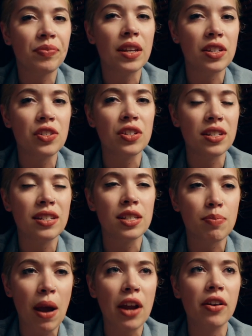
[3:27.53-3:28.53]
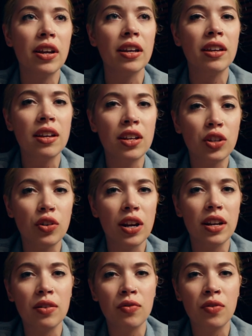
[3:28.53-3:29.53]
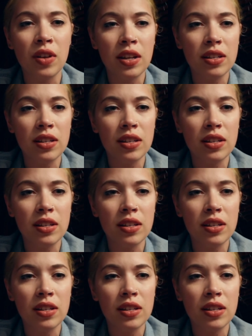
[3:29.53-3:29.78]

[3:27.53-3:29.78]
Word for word: is just inspiring creative